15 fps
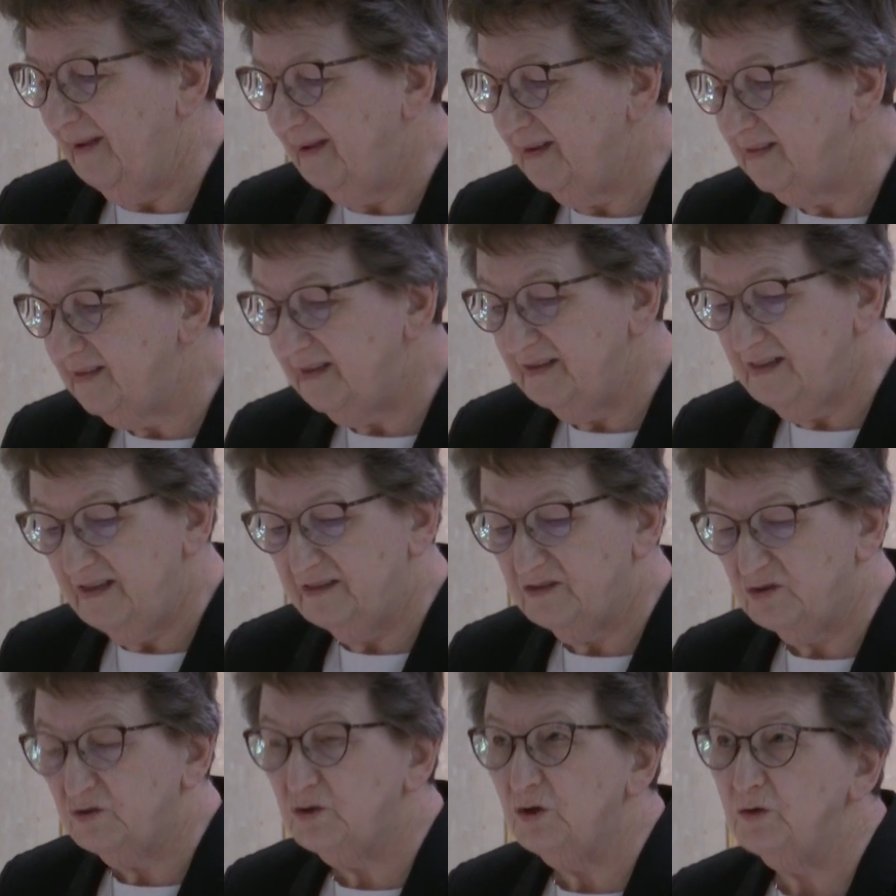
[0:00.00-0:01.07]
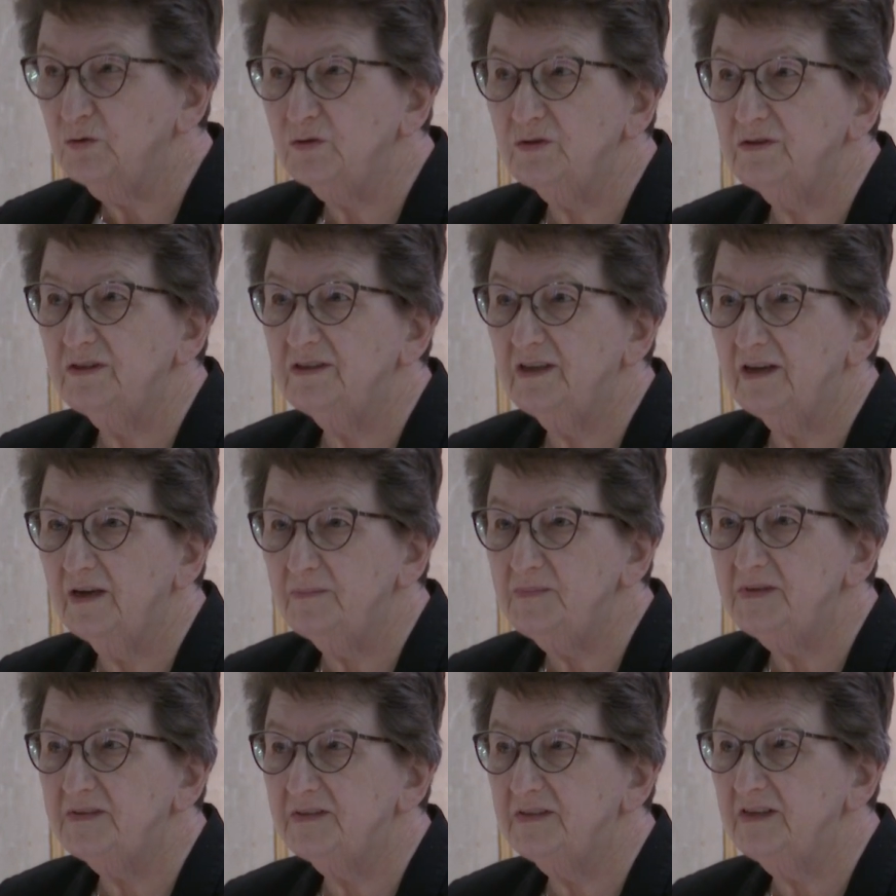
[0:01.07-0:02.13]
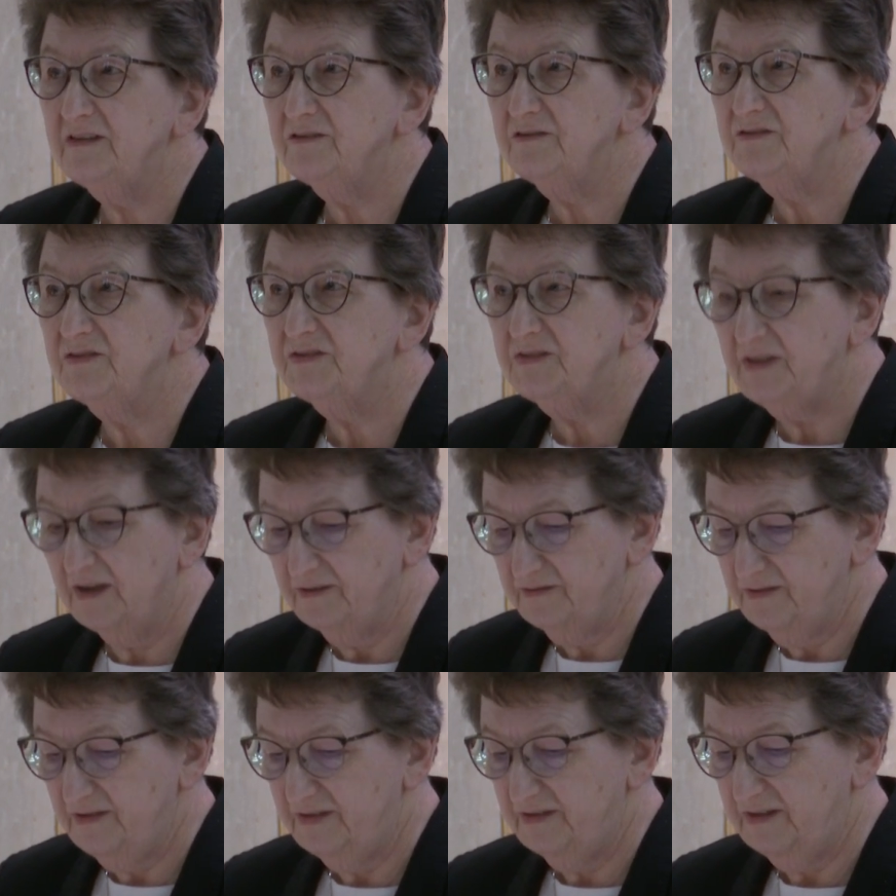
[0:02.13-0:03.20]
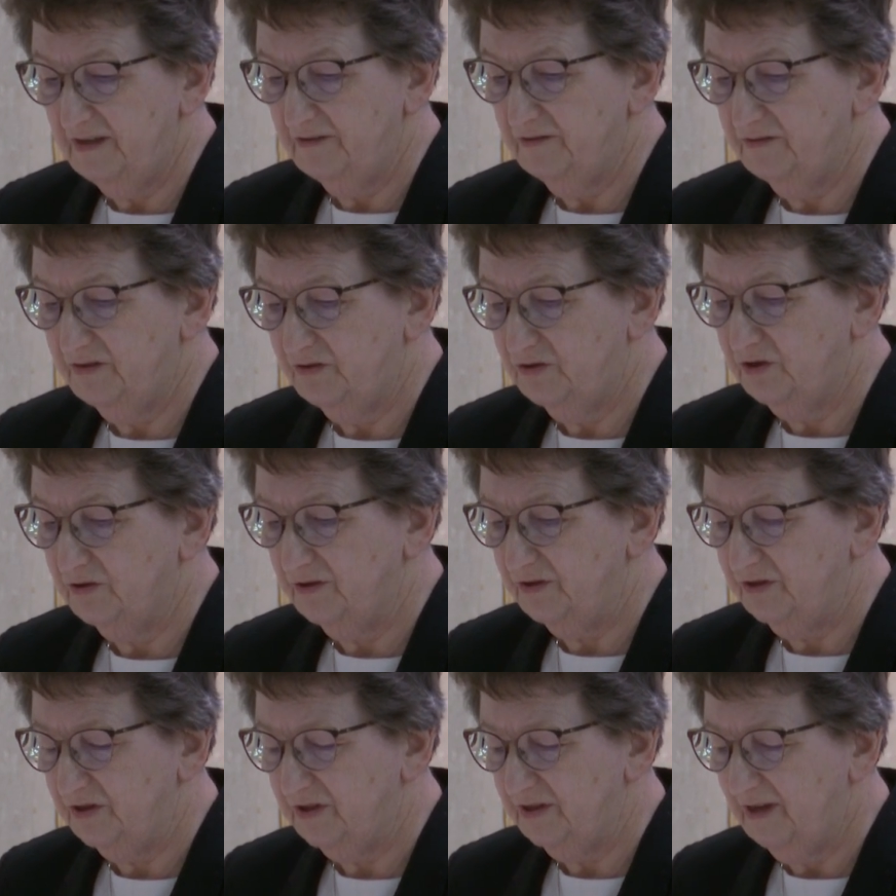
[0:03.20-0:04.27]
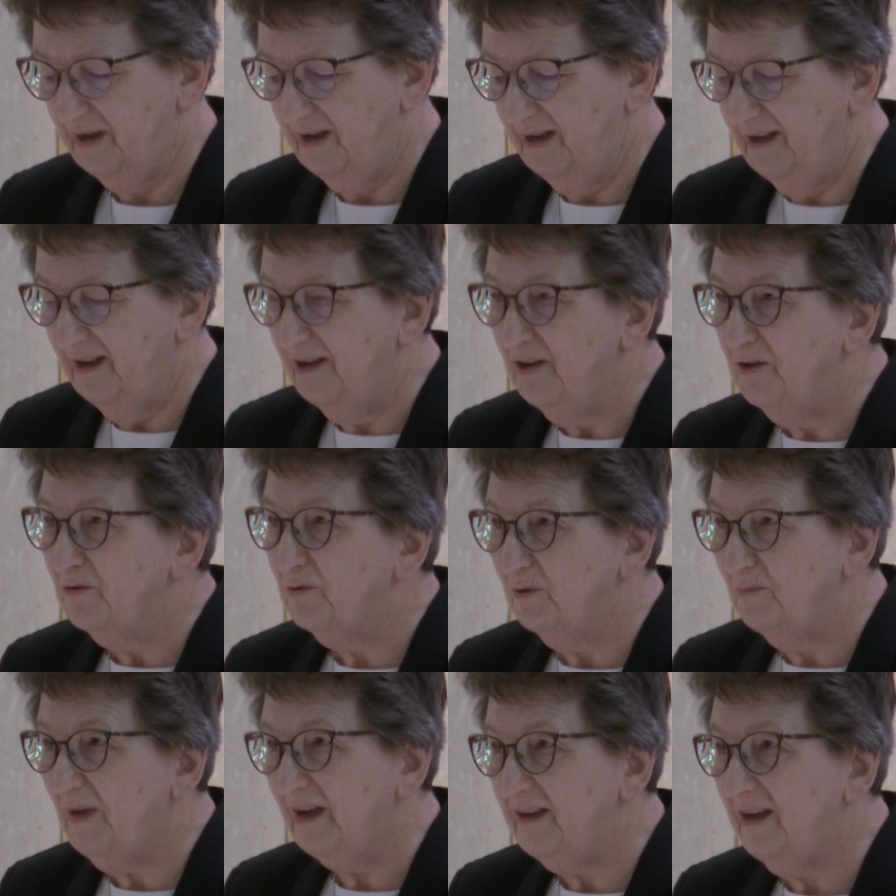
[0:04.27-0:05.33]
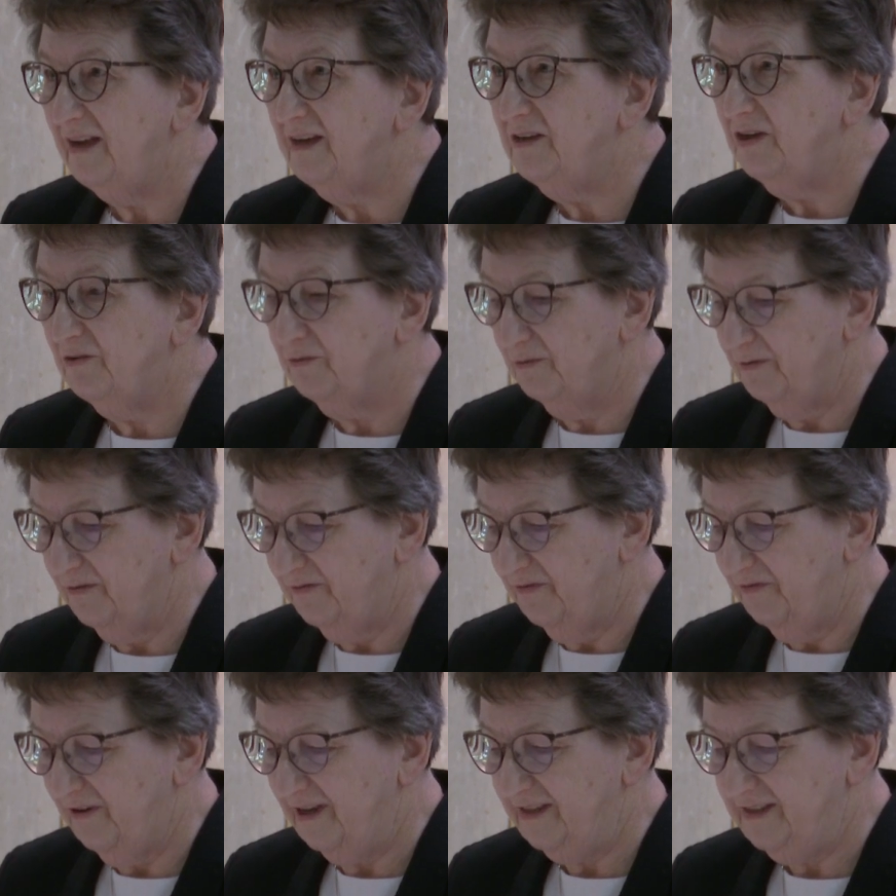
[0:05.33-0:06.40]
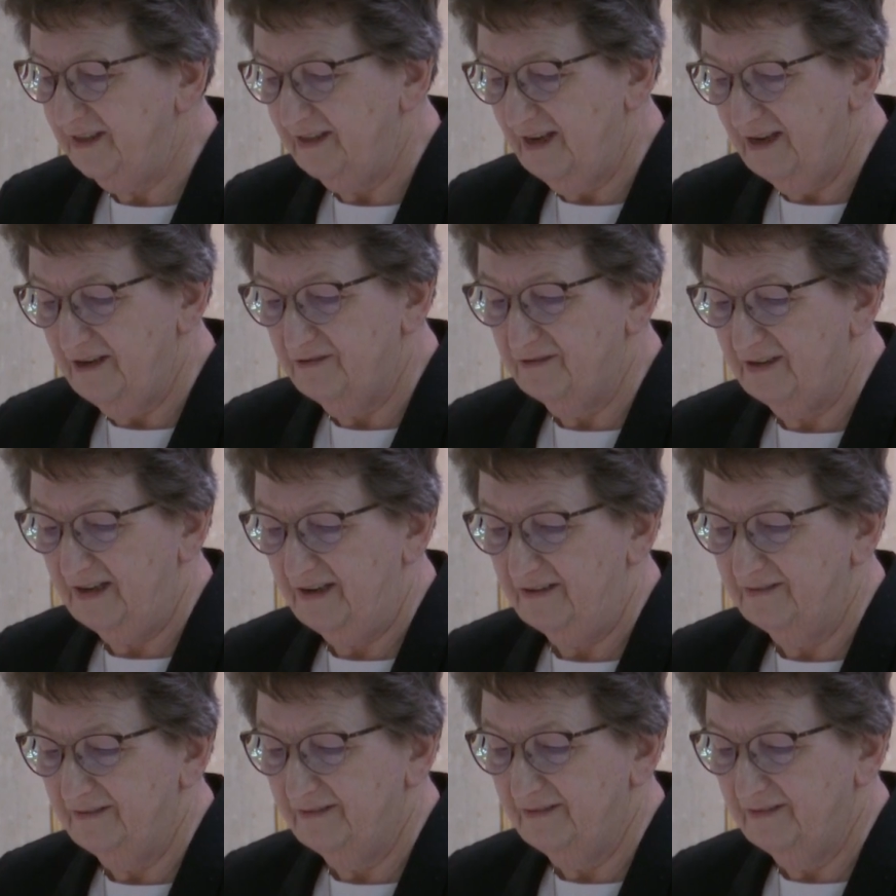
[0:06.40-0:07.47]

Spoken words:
It's in this total upstairs, downstairs church where my 8-year-old friend, Erin,